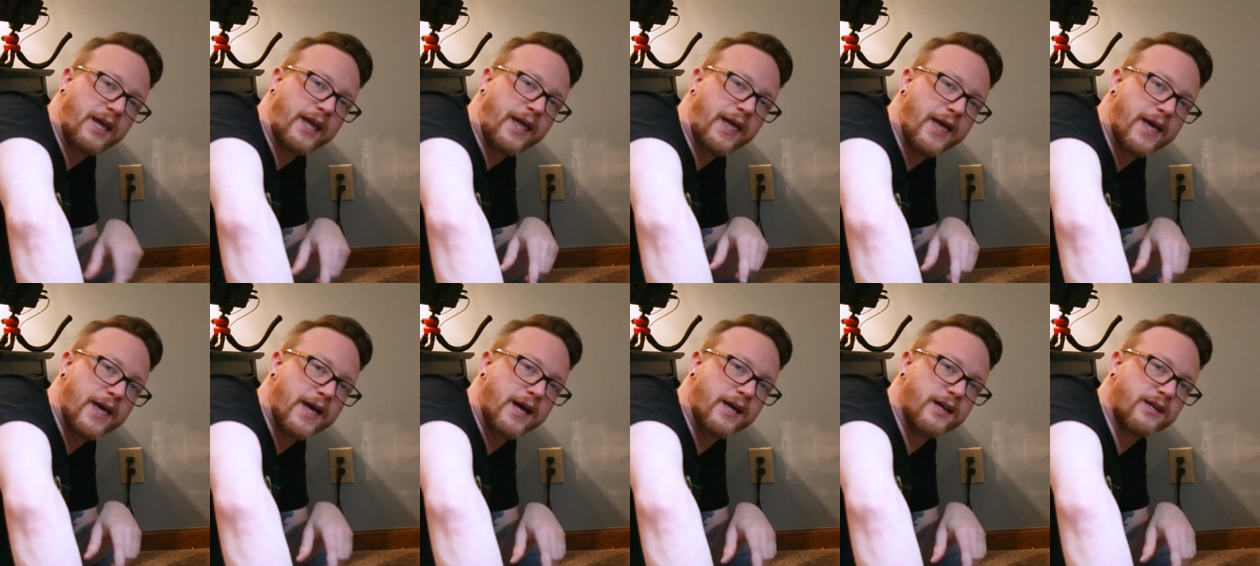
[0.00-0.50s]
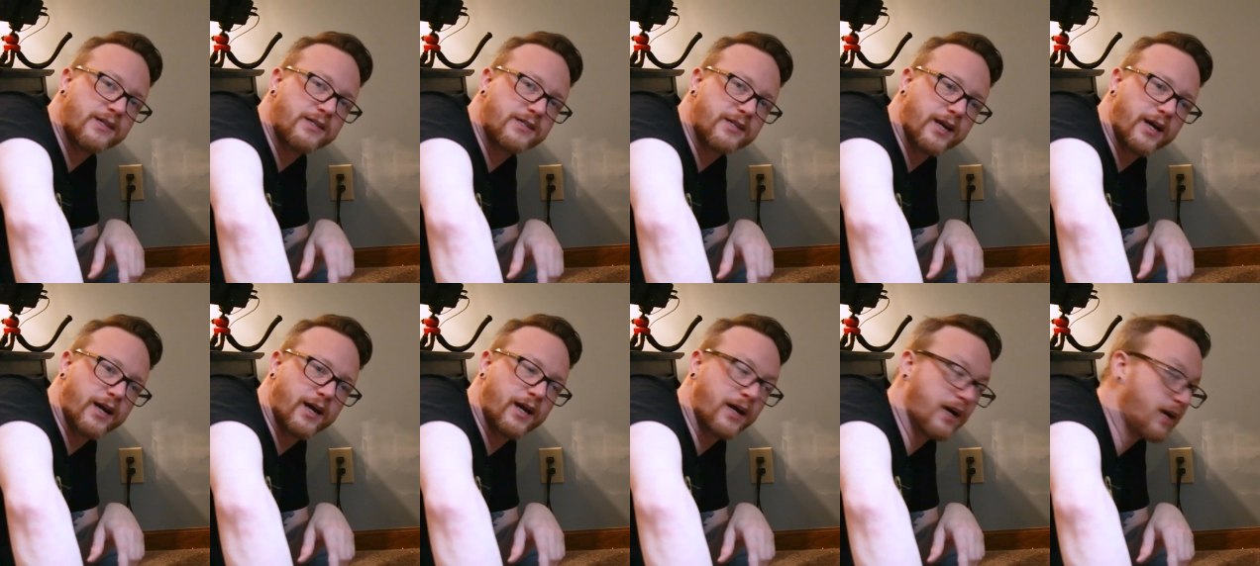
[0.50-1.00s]
and
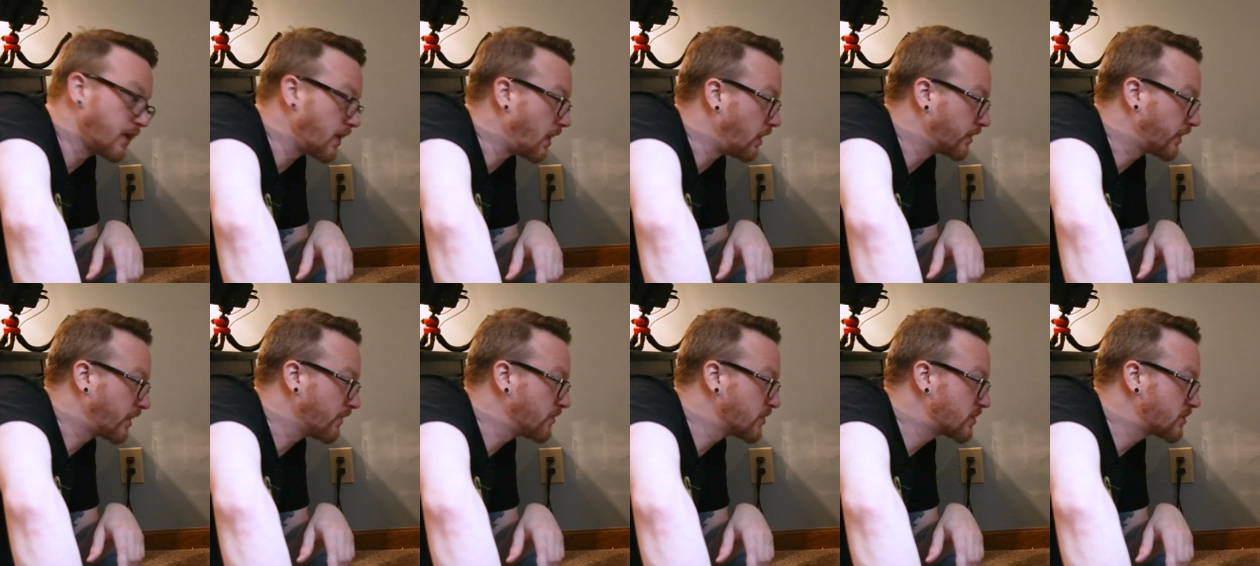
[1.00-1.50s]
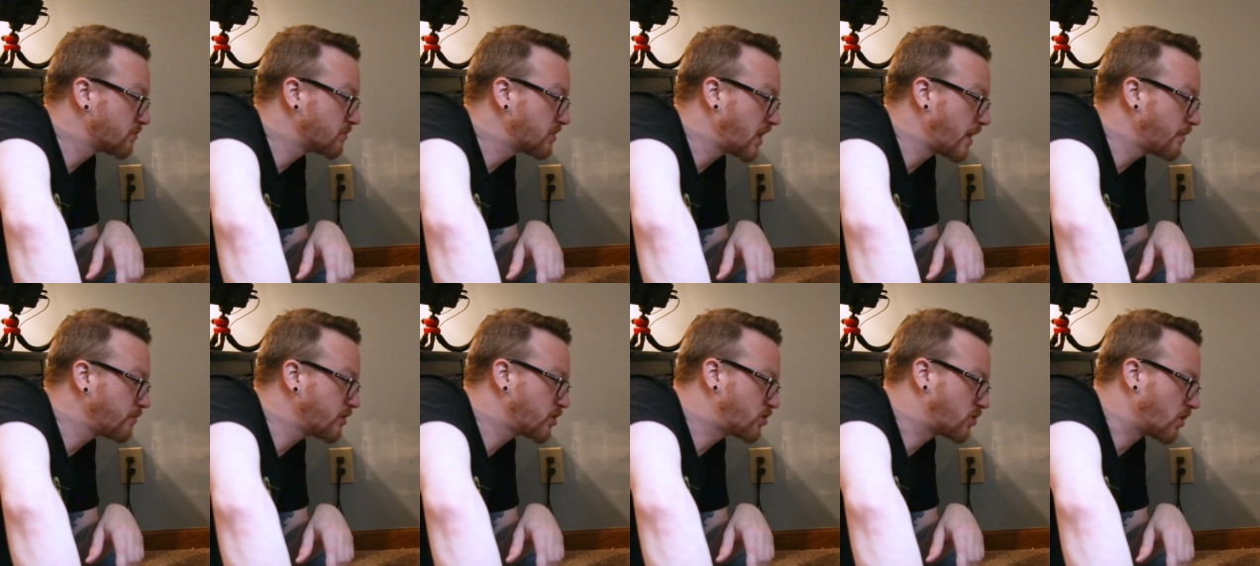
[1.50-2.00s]
I'll give it some
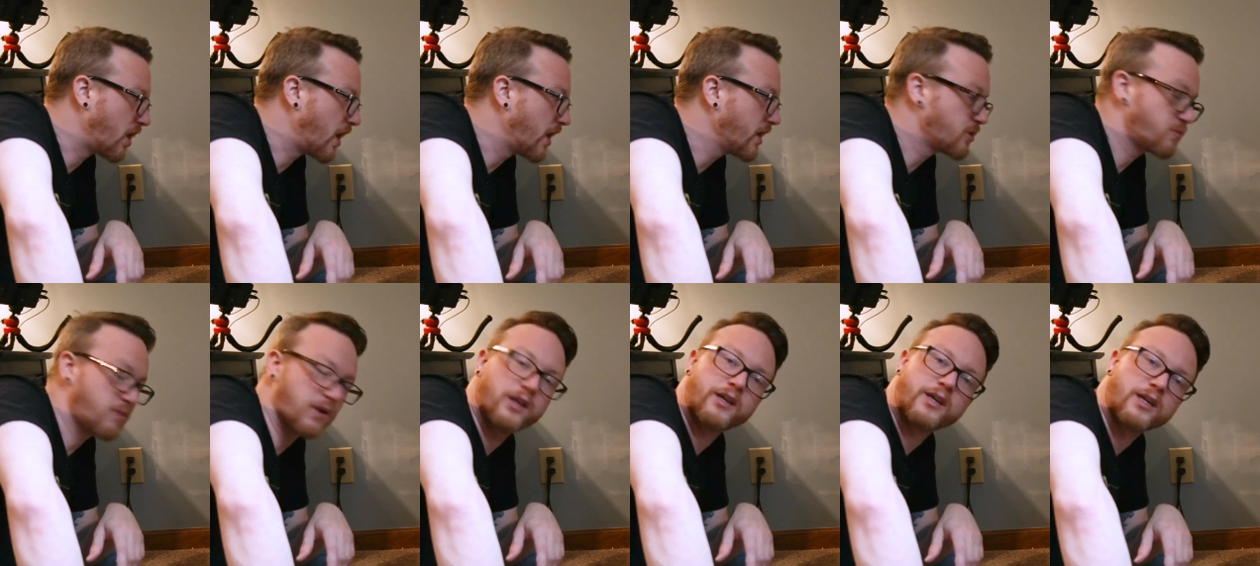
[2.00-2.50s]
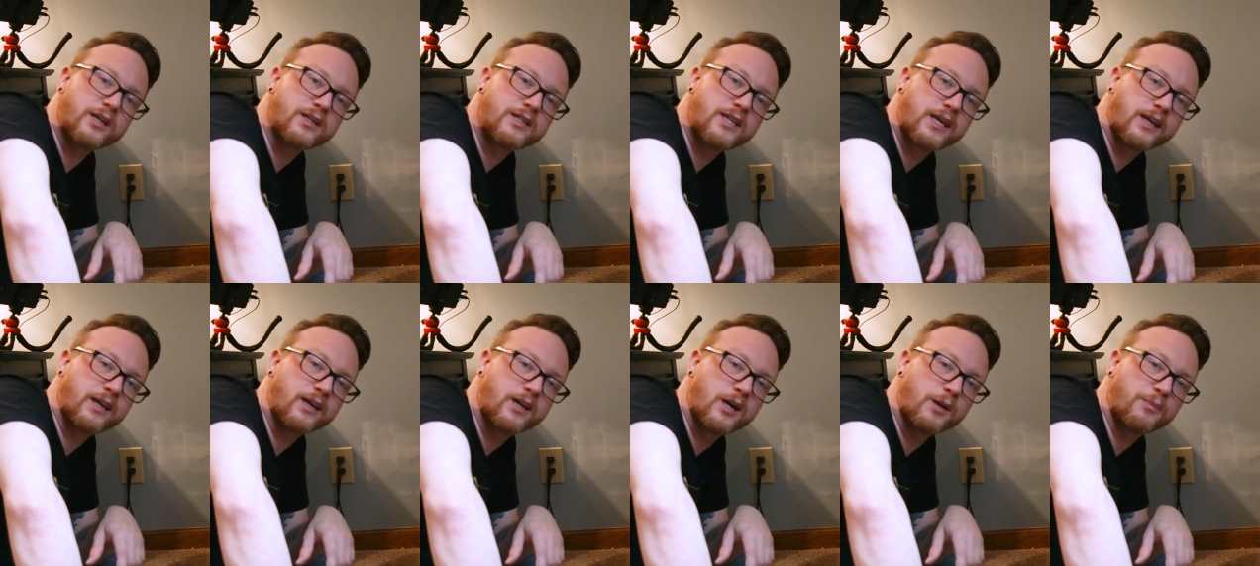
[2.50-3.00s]
time to dry. It's probably going to
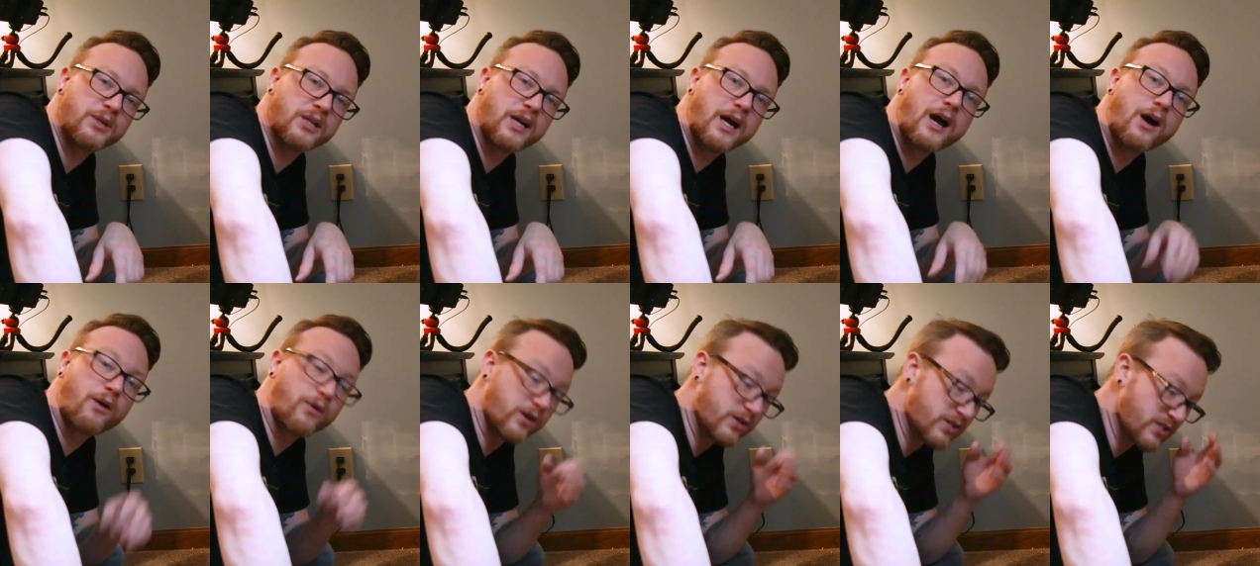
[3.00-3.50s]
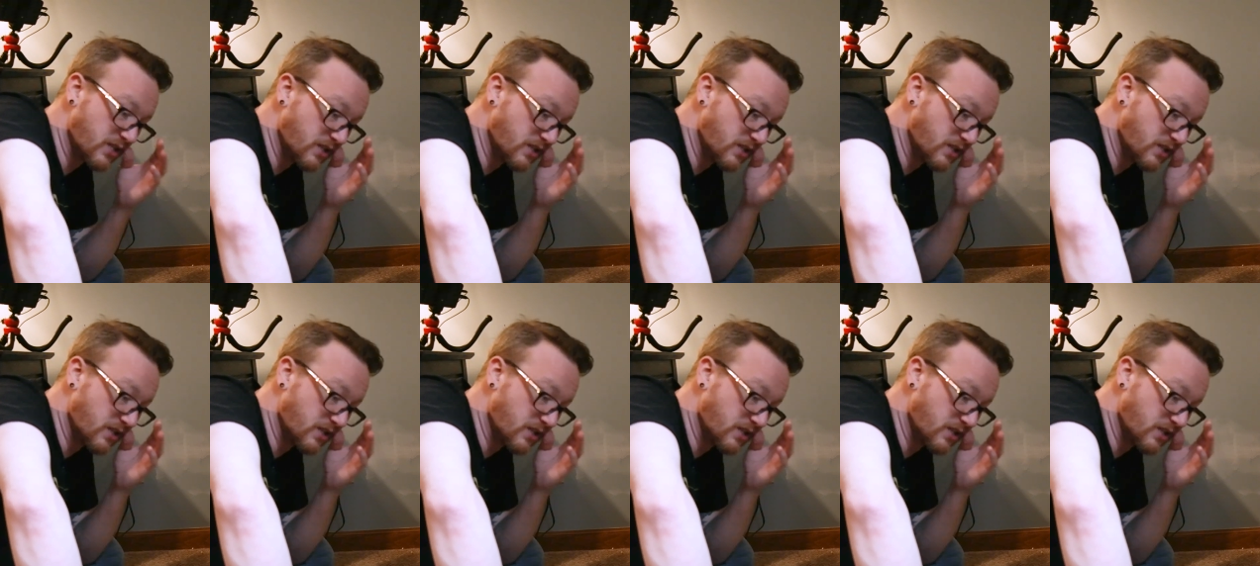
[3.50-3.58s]
take a couple hours.